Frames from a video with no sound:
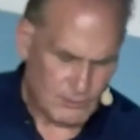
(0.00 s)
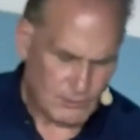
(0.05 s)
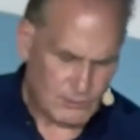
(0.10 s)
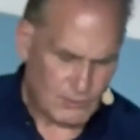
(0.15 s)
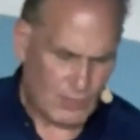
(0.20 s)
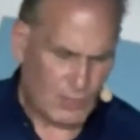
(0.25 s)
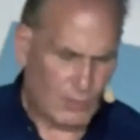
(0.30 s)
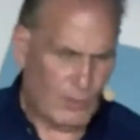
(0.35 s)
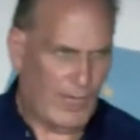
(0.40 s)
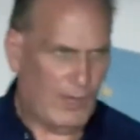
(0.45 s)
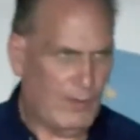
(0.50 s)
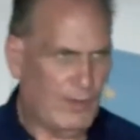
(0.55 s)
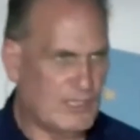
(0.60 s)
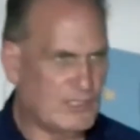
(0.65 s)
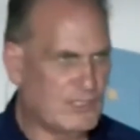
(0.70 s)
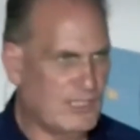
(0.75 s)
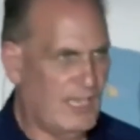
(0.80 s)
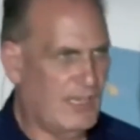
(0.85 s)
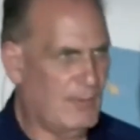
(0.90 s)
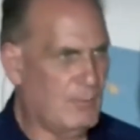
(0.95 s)
So our
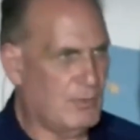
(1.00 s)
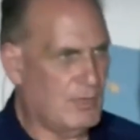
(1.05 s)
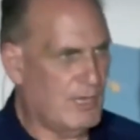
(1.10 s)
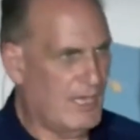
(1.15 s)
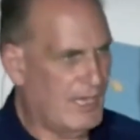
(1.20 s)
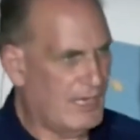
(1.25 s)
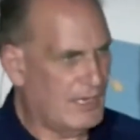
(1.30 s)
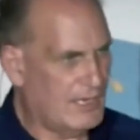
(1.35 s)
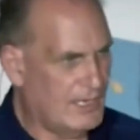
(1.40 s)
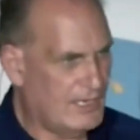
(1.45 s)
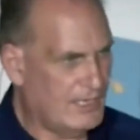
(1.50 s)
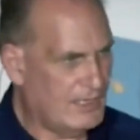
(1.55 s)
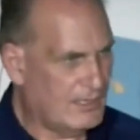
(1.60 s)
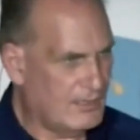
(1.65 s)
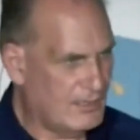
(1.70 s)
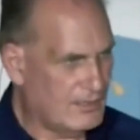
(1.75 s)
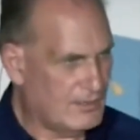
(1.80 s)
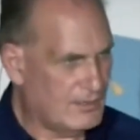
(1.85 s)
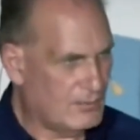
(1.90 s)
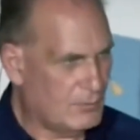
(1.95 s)
example, our
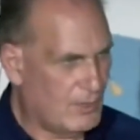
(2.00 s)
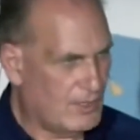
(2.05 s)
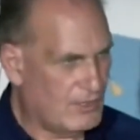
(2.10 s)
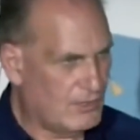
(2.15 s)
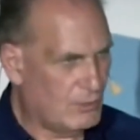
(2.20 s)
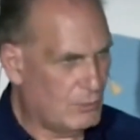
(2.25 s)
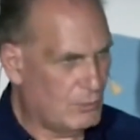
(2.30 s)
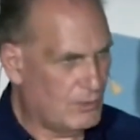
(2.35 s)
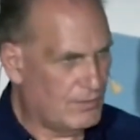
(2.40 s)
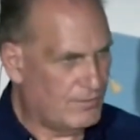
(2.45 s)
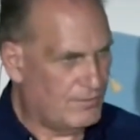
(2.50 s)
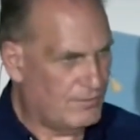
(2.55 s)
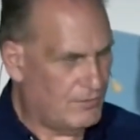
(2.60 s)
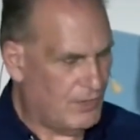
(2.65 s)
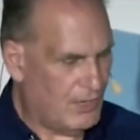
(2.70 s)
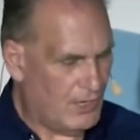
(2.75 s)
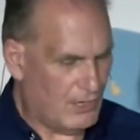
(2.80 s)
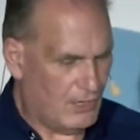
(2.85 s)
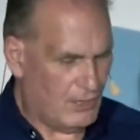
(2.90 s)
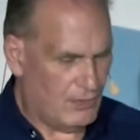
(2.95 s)
leader, the one that we
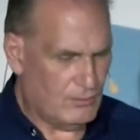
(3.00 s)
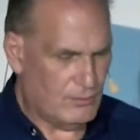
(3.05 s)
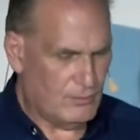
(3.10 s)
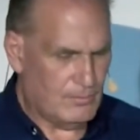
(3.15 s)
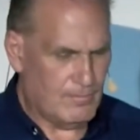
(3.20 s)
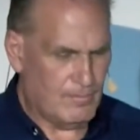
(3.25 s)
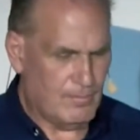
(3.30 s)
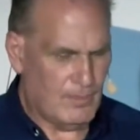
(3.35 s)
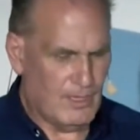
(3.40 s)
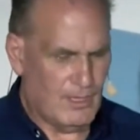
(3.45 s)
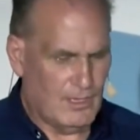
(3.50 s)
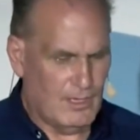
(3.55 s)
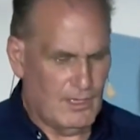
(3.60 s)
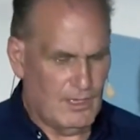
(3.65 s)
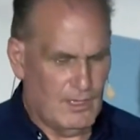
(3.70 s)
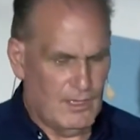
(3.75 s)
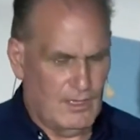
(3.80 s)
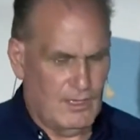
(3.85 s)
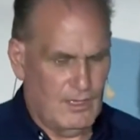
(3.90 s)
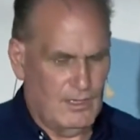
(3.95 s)
follow,
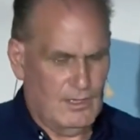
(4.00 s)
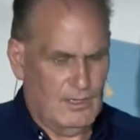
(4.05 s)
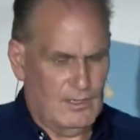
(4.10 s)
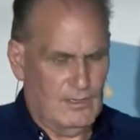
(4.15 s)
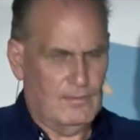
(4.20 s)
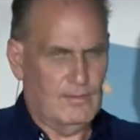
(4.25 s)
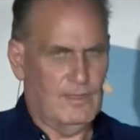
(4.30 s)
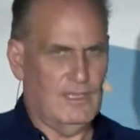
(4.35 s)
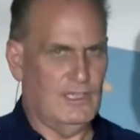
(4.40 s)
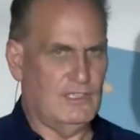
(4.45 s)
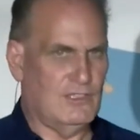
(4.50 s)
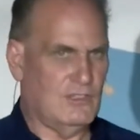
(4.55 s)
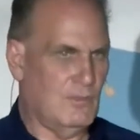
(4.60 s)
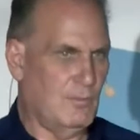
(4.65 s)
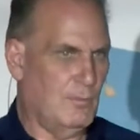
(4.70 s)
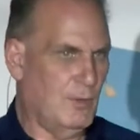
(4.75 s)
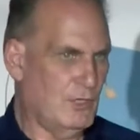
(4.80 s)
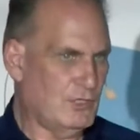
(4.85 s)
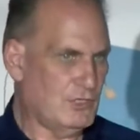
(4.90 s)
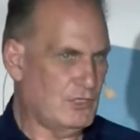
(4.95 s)
he's the
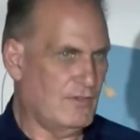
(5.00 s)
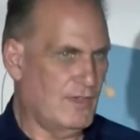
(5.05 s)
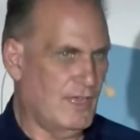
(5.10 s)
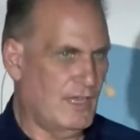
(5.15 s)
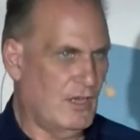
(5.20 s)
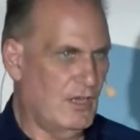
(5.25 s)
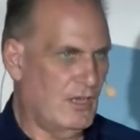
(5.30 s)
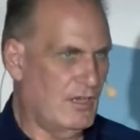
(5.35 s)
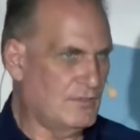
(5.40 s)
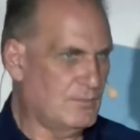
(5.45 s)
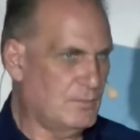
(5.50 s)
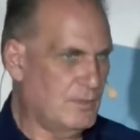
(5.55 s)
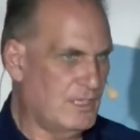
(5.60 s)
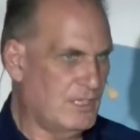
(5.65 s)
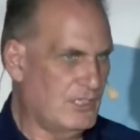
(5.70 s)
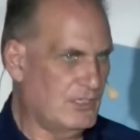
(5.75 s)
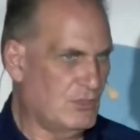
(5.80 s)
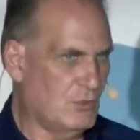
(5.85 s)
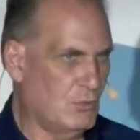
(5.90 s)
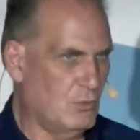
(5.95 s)
boss of our lives, but
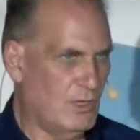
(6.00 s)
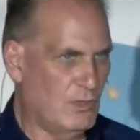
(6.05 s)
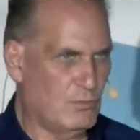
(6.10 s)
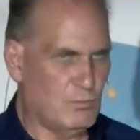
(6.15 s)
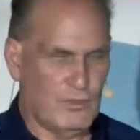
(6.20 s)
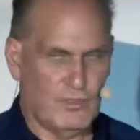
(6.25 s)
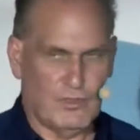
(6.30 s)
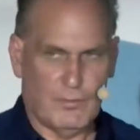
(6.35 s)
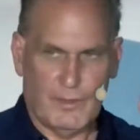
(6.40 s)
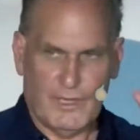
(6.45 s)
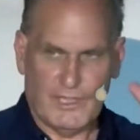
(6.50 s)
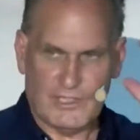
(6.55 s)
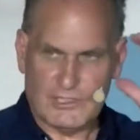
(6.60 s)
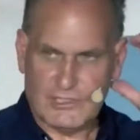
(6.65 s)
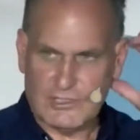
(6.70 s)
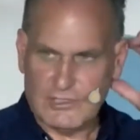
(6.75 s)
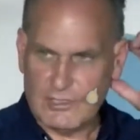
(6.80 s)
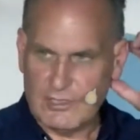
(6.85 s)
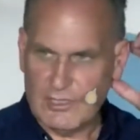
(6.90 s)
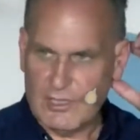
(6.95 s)
he's the one with the
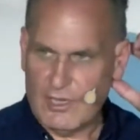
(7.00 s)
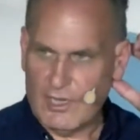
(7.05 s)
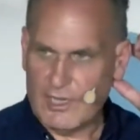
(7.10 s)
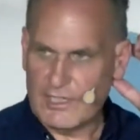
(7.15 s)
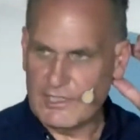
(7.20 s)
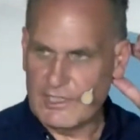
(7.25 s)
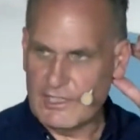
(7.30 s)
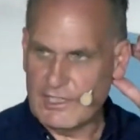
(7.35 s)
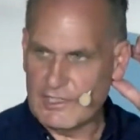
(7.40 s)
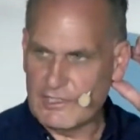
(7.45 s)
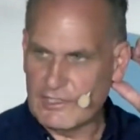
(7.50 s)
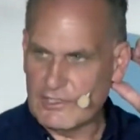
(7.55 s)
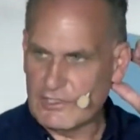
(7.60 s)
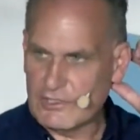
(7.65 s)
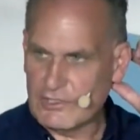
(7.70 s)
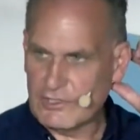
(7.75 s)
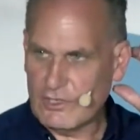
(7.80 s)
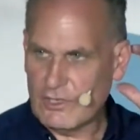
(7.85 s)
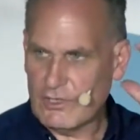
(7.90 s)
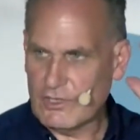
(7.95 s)
best
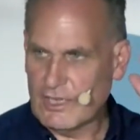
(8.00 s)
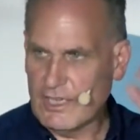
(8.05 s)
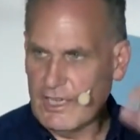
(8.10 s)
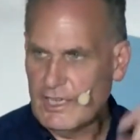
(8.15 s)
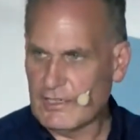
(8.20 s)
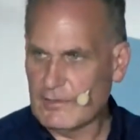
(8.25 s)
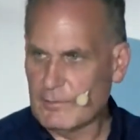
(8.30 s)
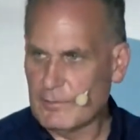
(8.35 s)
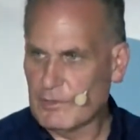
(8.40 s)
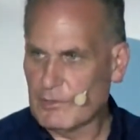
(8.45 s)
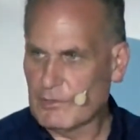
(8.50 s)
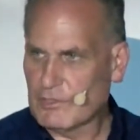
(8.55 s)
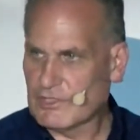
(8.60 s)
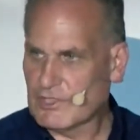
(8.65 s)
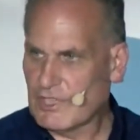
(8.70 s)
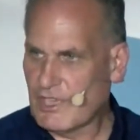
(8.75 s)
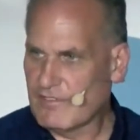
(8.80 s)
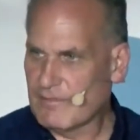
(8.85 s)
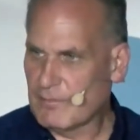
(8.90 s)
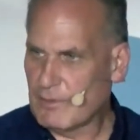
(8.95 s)
ideas on how to build a
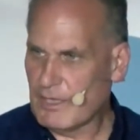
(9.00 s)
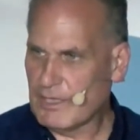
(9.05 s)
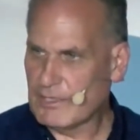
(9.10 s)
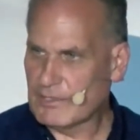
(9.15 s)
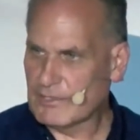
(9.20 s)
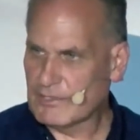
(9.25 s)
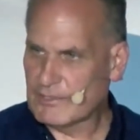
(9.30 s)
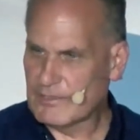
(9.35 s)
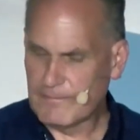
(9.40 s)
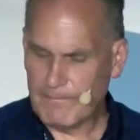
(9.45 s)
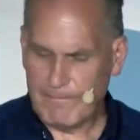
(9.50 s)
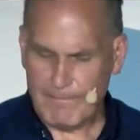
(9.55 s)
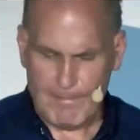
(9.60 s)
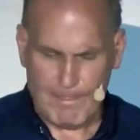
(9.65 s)
safe place.